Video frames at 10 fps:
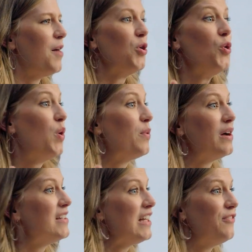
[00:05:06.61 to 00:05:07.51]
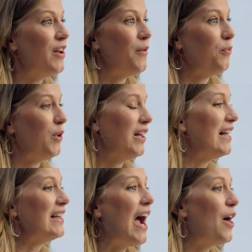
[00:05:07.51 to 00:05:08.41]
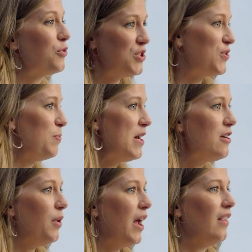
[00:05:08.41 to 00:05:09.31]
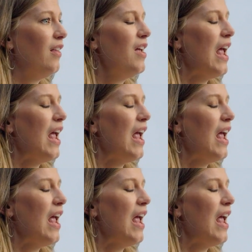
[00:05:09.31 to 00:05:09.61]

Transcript: who he wasn't even really allowed to speak with.